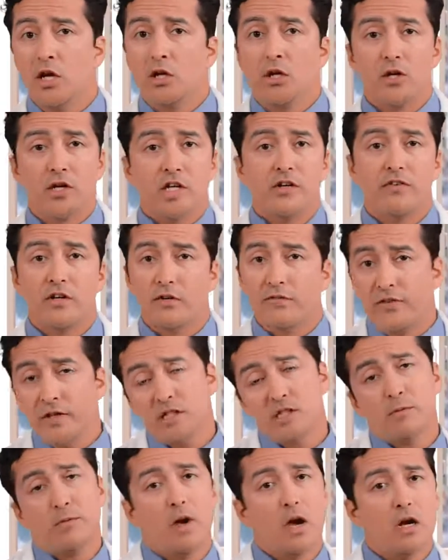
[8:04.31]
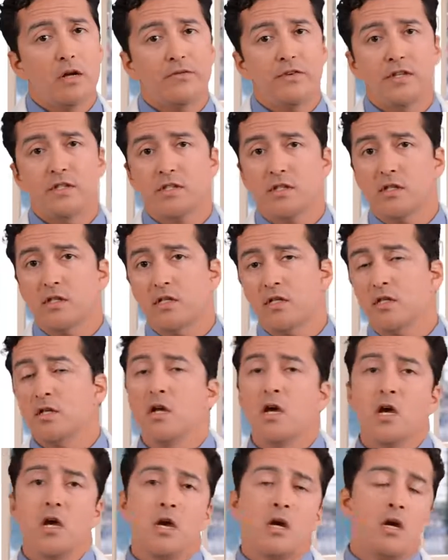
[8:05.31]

you're given a fixed amount of insulin,